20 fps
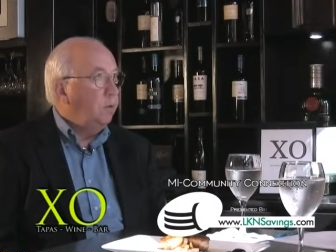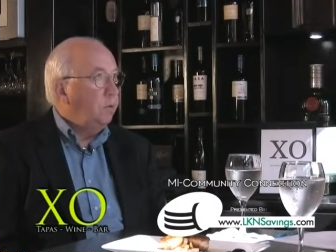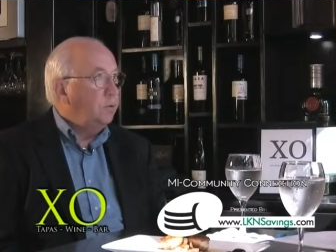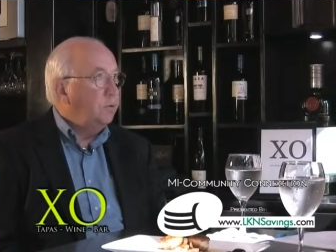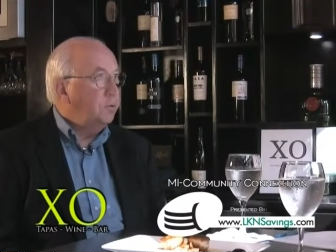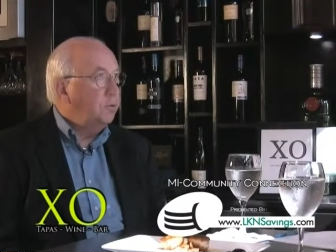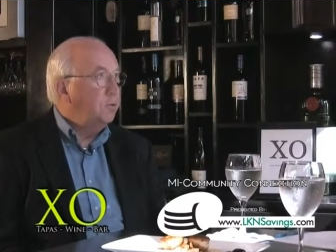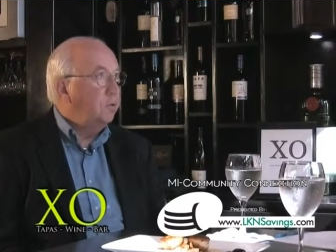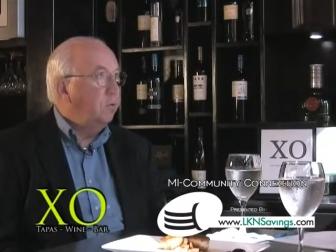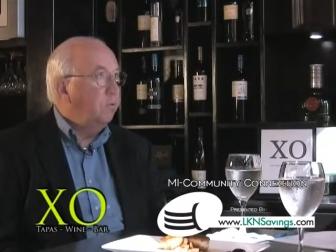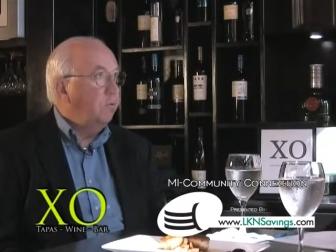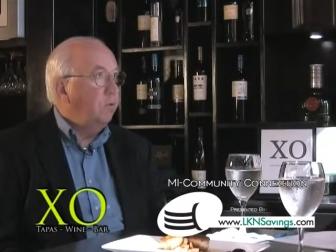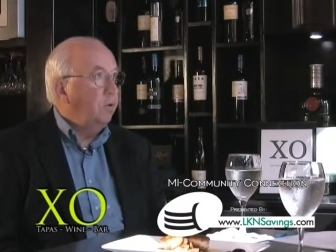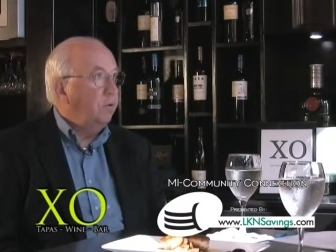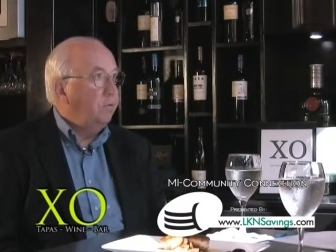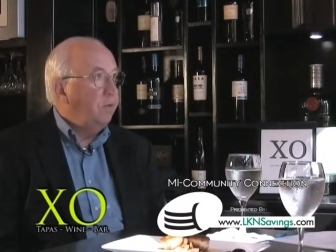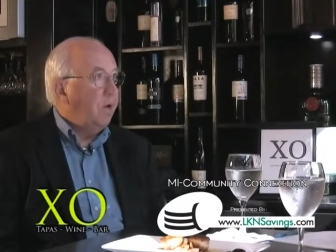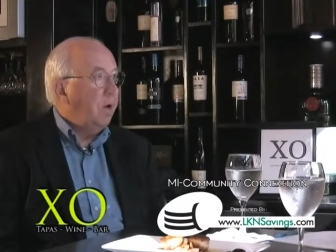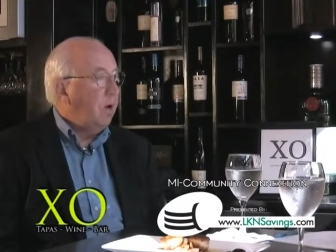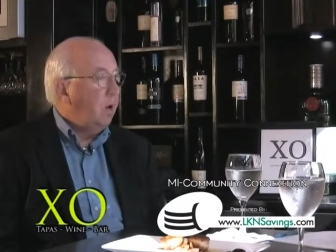just over a
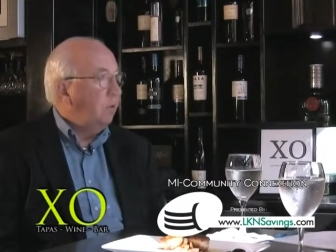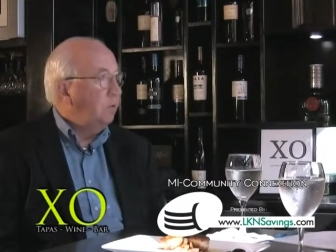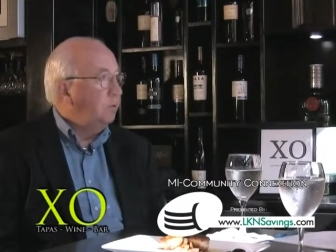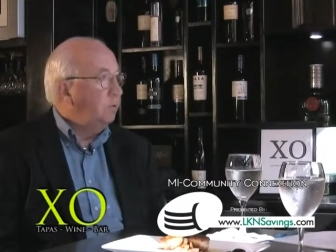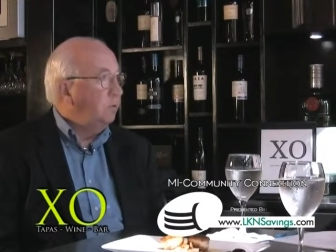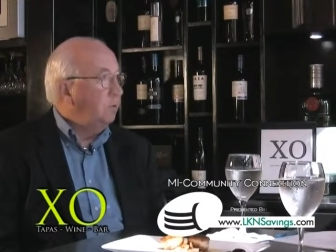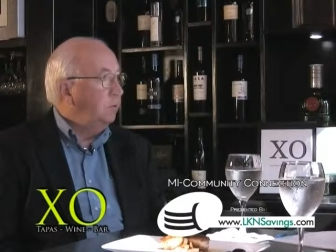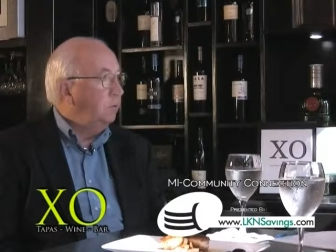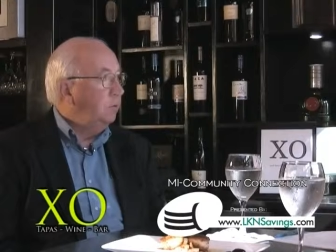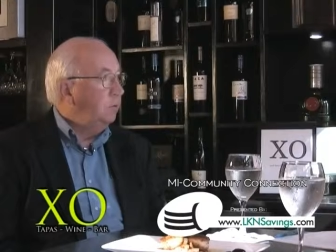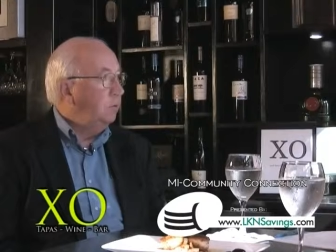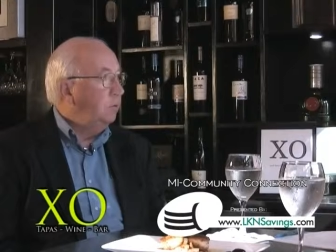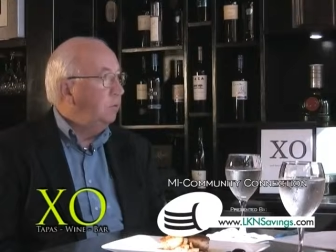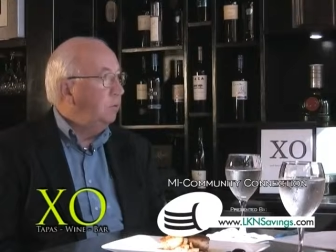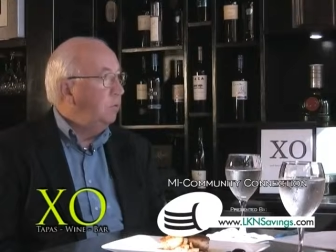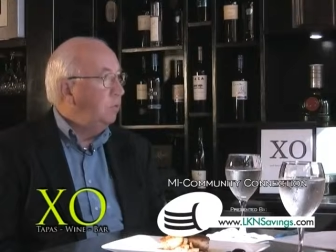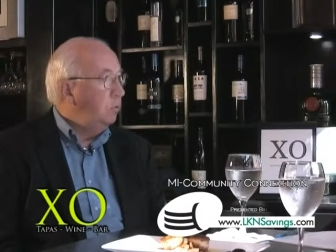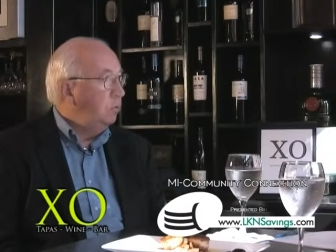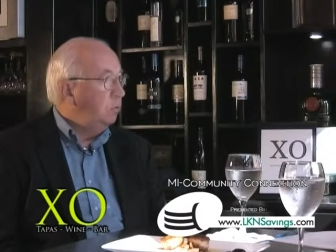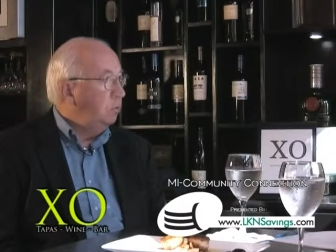thousand
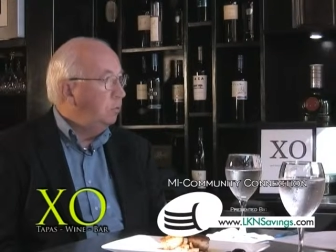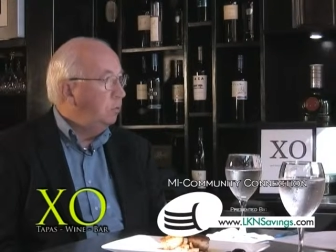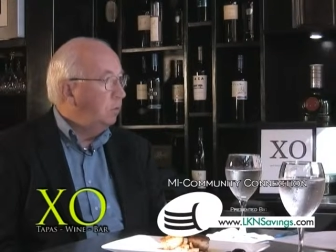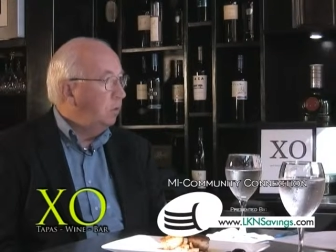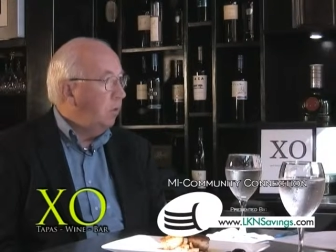new wow.